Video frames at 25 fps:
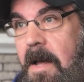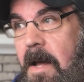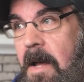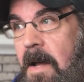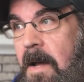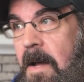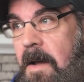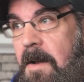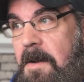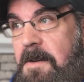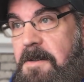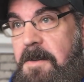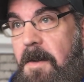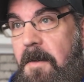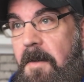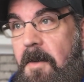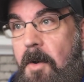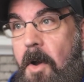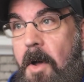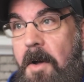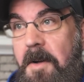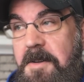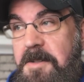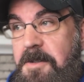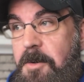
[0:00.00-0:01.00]
So the
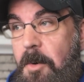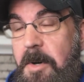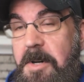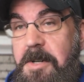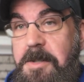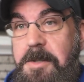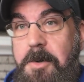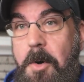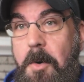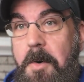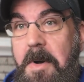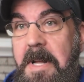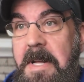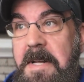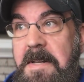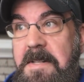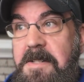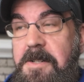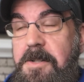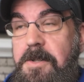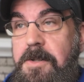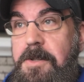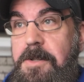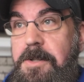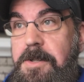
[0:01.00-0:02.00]
long story short is
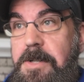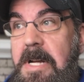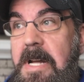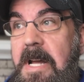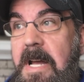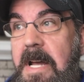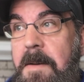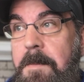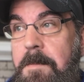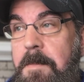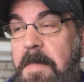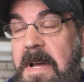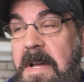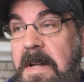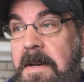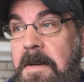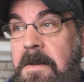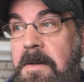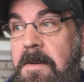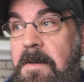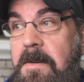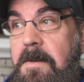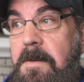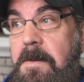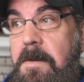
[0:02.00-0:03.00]
she had
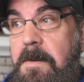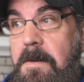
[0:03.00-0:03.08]
been